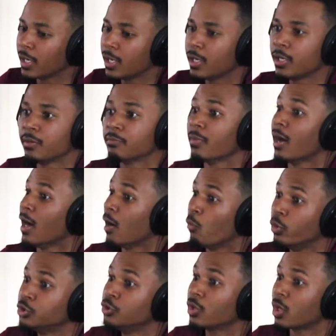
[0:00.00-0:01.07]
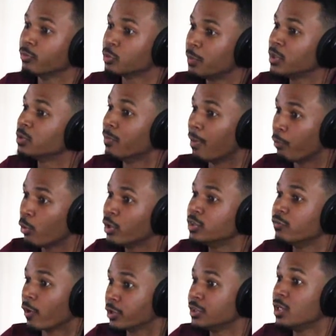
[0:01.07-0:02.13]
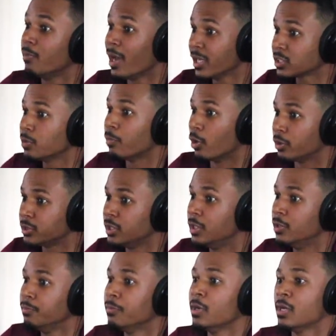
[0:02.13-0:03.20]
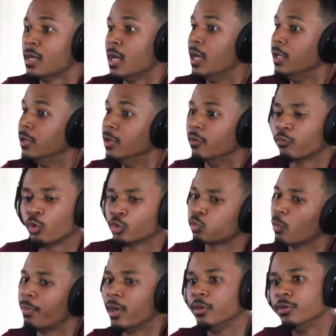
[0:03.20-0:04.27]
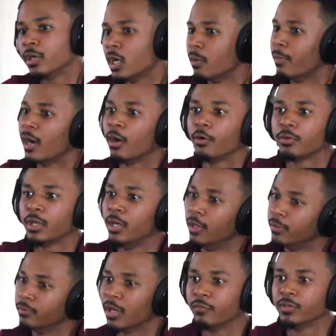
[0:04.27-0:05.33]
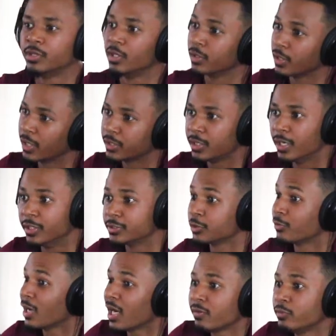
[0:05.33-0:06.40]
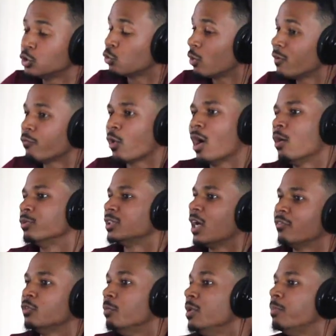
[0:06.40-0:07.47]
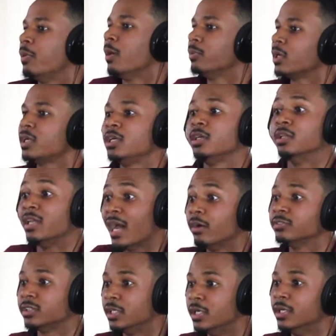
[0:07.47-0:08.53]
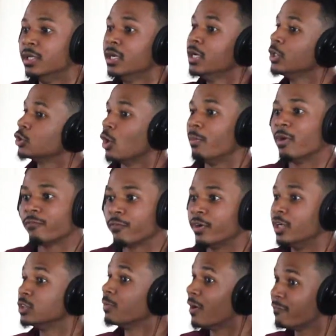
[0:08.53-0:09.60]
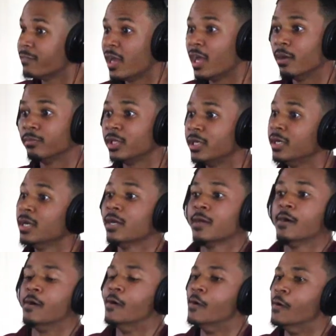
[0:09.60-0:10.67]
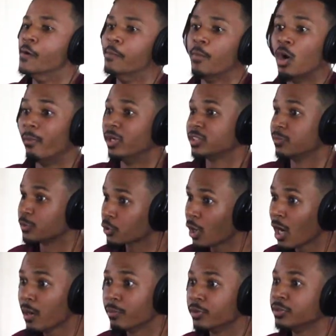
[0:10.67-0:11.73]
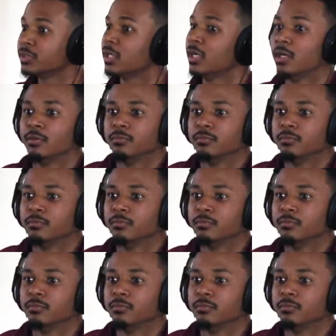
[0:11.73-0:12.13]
"Hey, I want you to come speak to my boys' varsity basketball team." And uh, of course, we'll pay you to come out and everything like that. So, not even 24 hours after me publicly announcing it to all my friends, my family, um, all my subscribers,